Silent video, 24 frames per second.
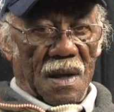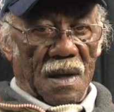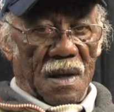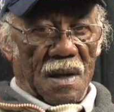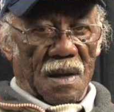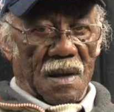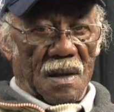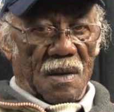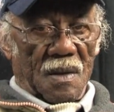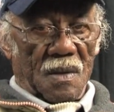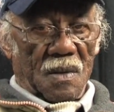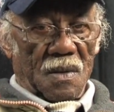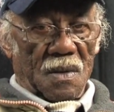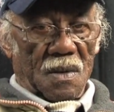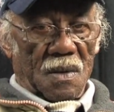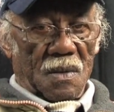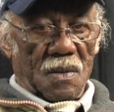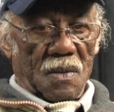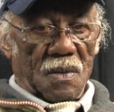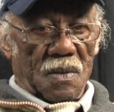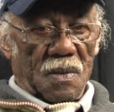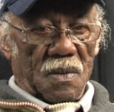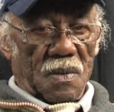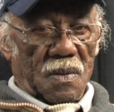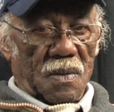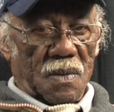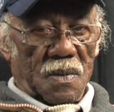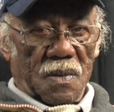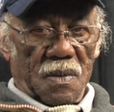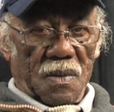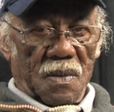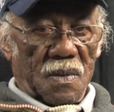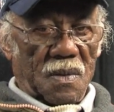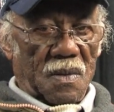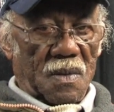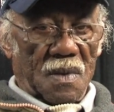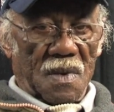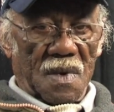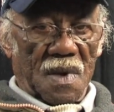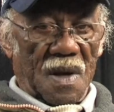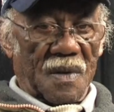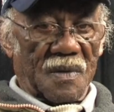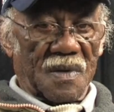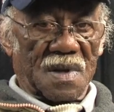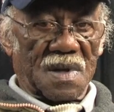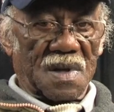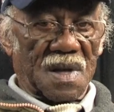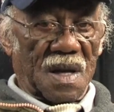You know, you
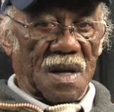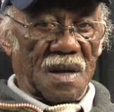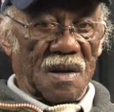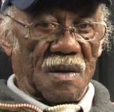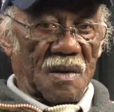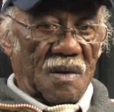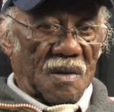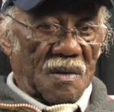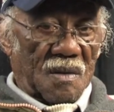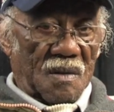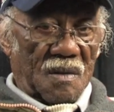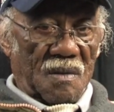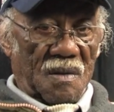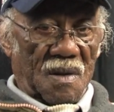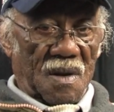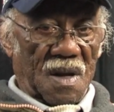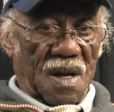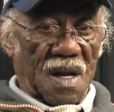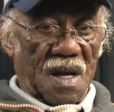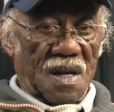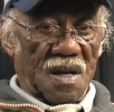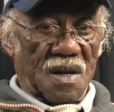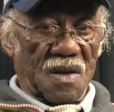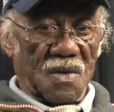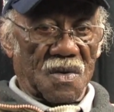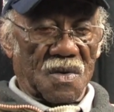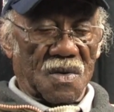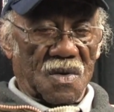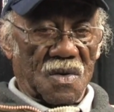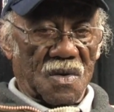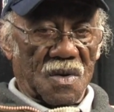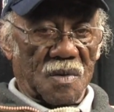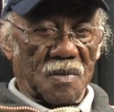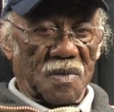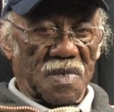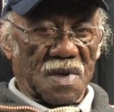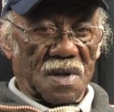never say you get used to it,